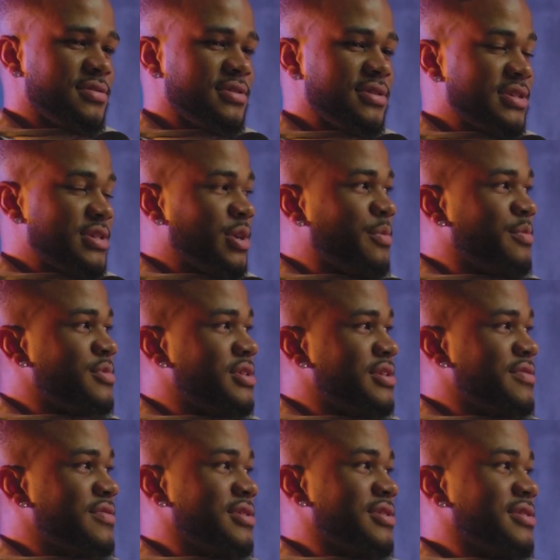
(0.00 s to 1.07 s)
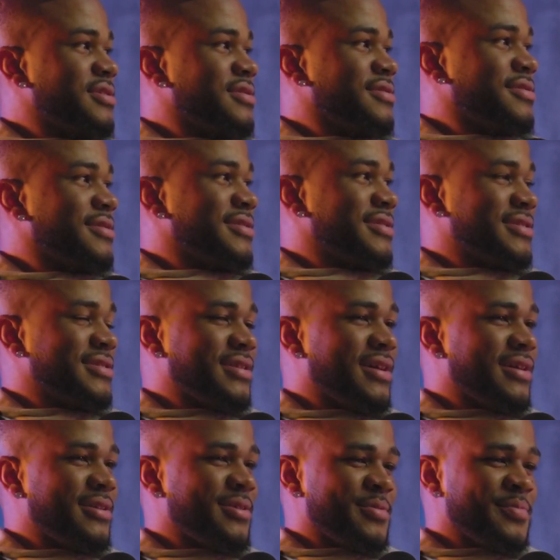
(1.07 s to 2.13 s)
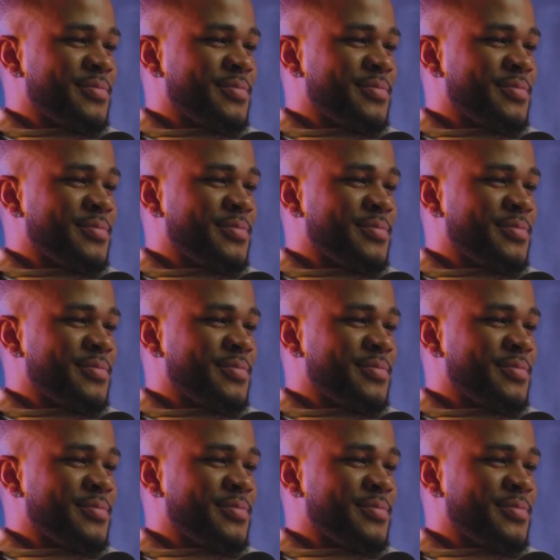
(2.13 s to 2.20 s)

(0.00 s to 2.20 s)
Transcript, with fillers: is something serious, because it's like